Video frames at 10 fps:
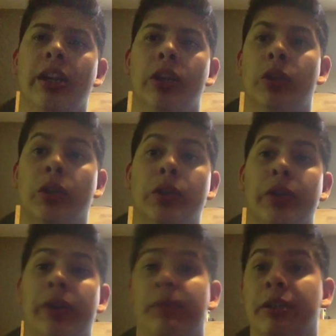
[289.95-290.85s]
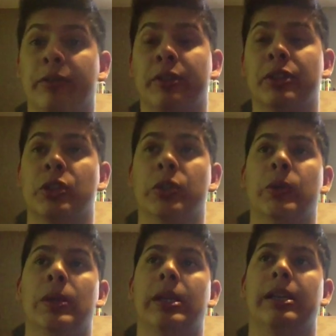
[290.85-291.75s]
You can also have bigger fish
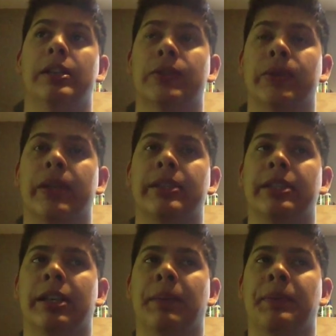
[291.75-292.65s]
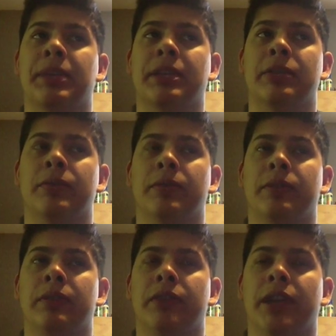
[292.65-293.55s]
too. So that's the upside to
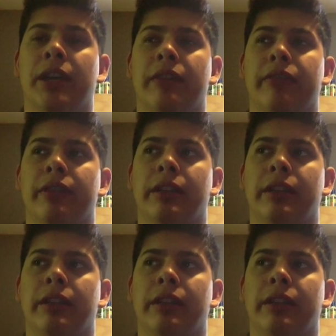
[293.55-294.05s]
55.